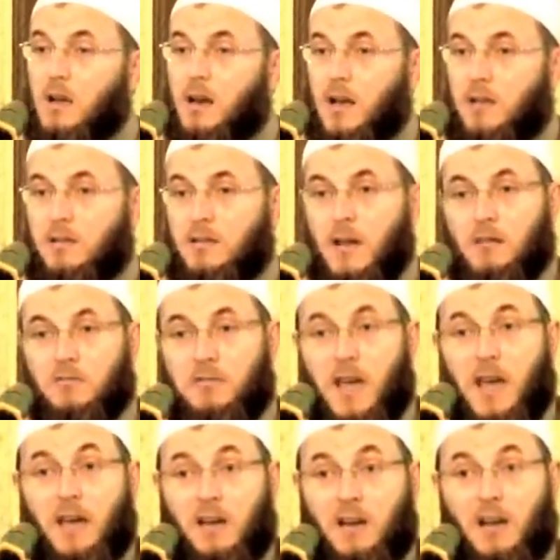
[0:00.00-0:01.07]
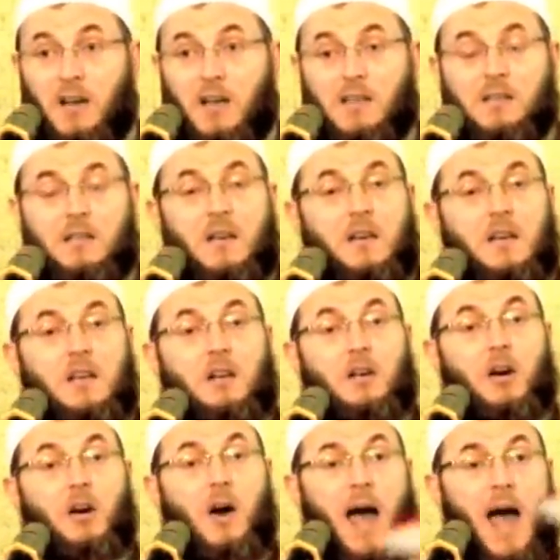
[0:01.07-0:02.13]
That's not fair. That you
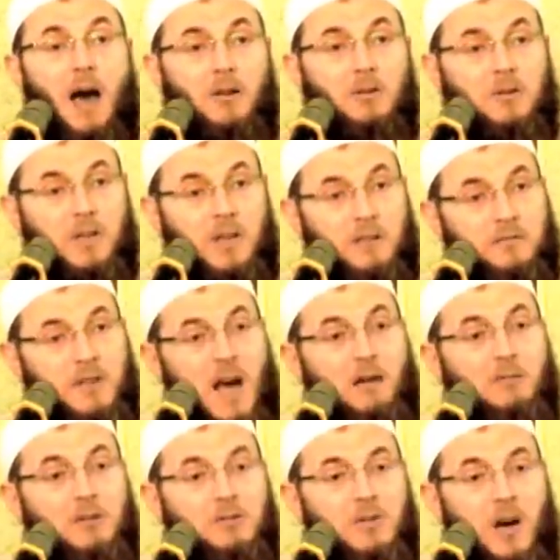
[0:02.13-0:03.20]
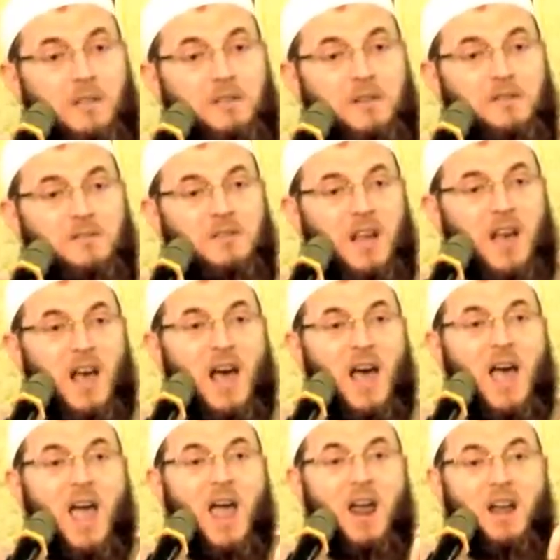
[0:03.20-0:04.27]
go out to give da'wah to others,
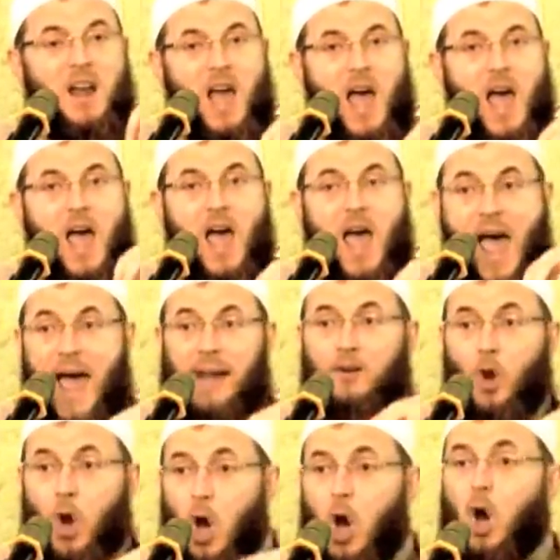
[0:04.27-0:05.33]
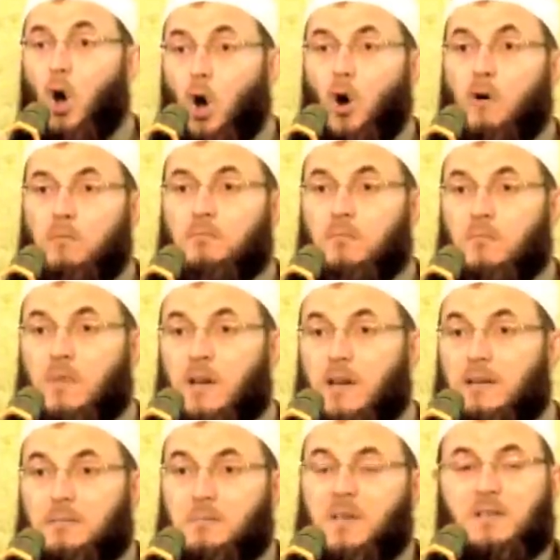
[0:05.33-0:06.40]
and at home
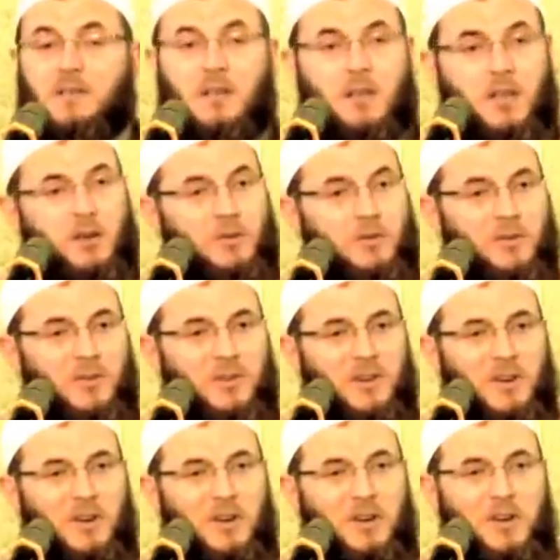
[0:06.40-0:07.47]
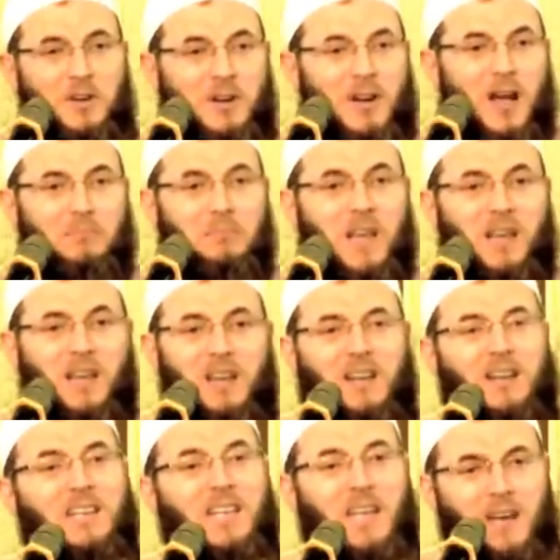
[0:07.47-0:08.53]
is missing you. You're not making
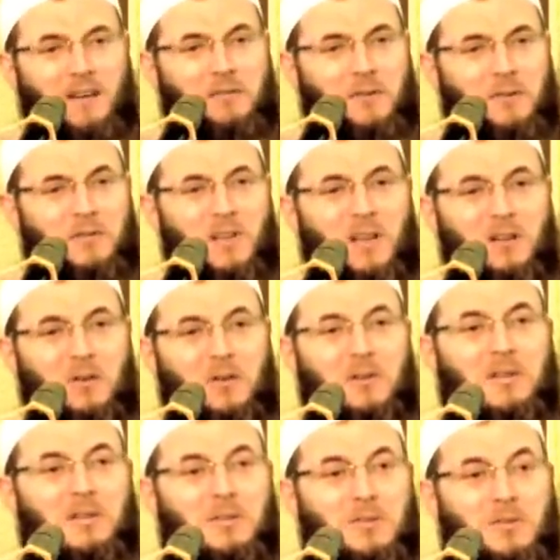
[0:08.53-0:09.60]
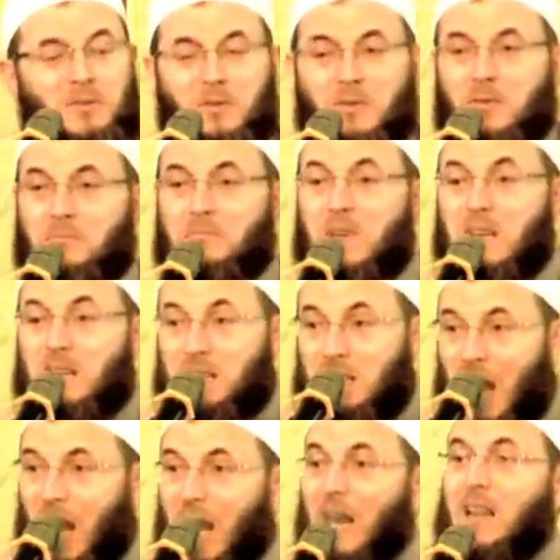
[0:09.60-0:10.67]
any effort in order to
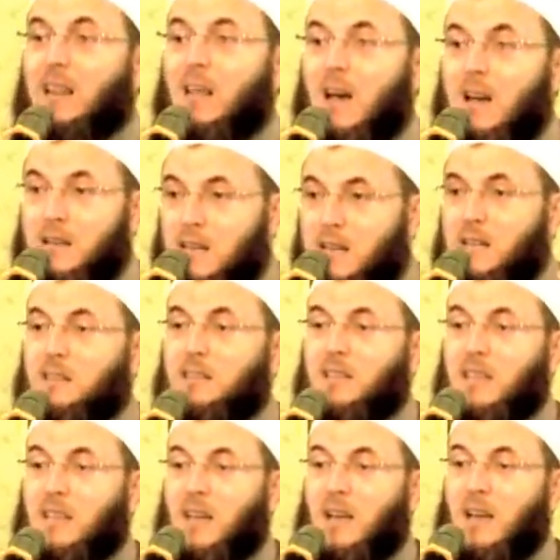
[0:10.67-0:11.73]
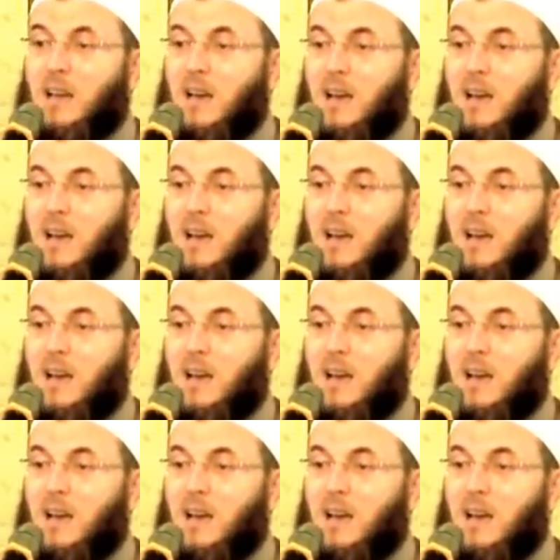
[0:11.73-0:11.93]
maintain the identity